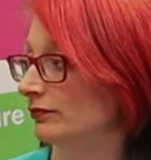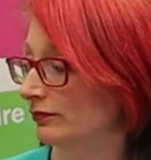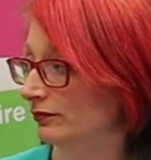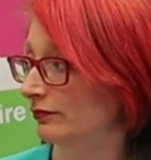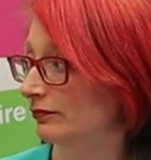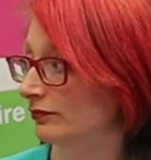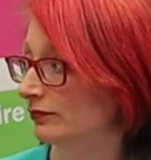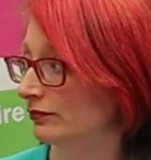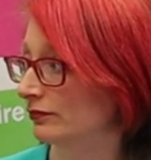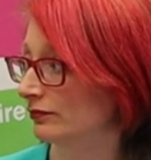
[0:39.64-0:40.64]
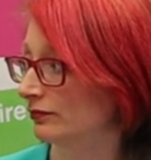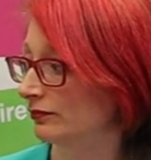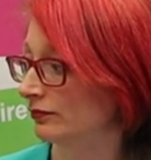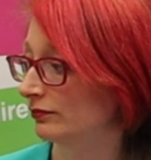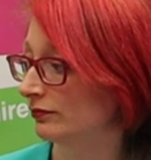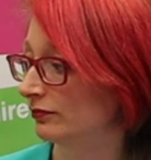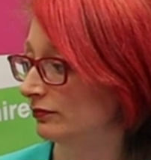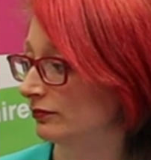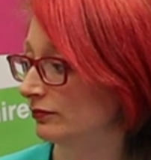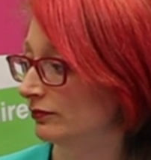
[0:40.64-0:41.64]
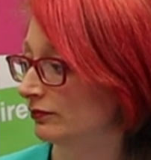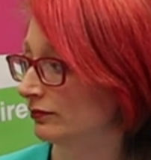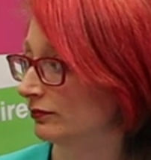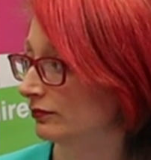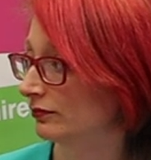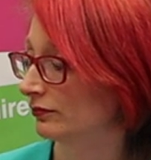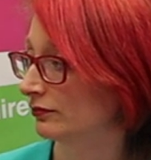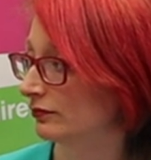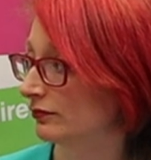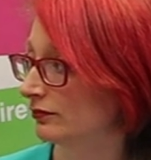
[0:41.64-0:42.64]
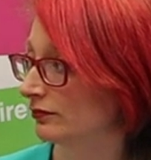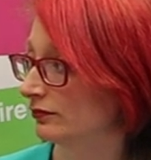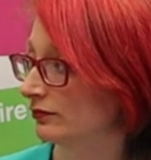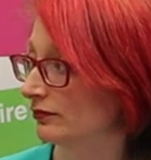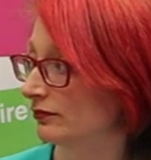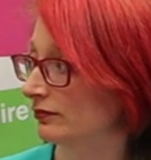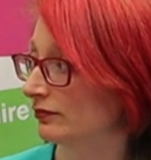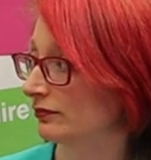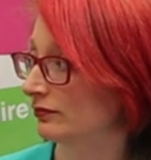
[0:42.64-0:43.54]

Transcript: This person isn't speaking.